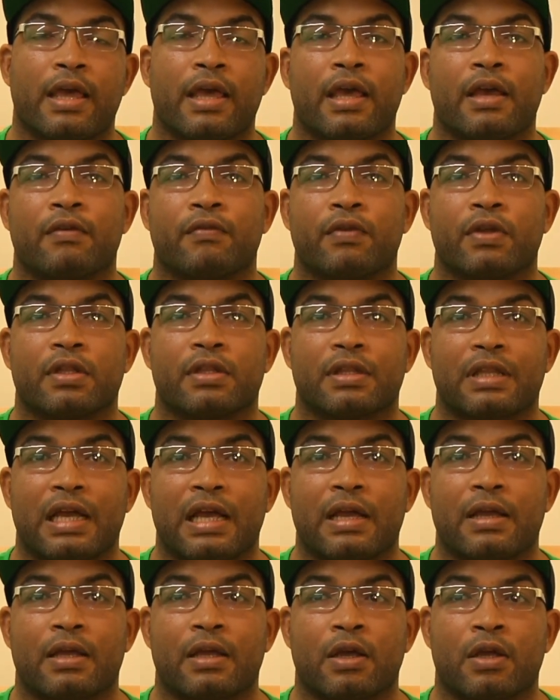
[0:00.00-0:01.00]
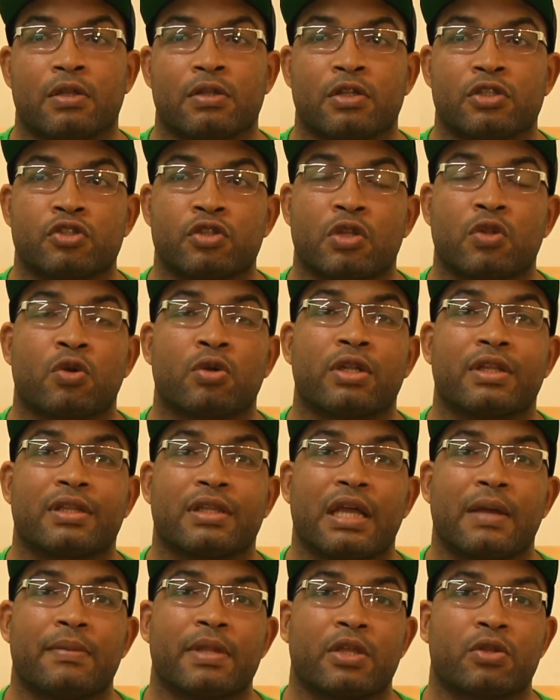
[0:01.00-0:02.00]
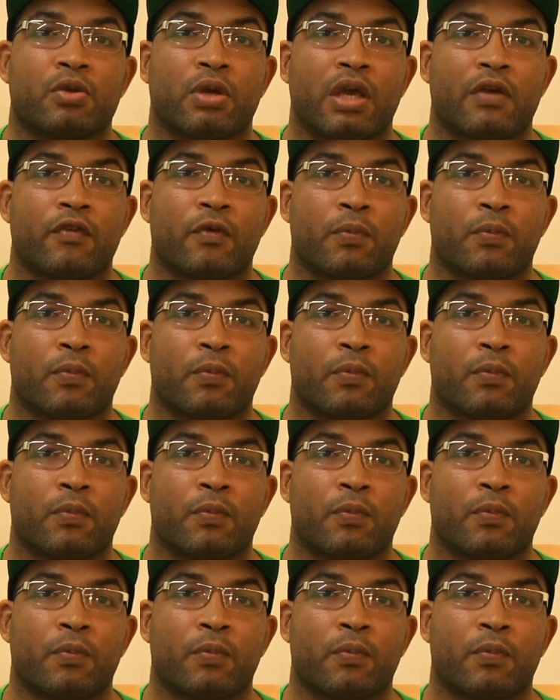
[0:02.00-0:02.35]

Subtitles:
every time, it's not all the time that you have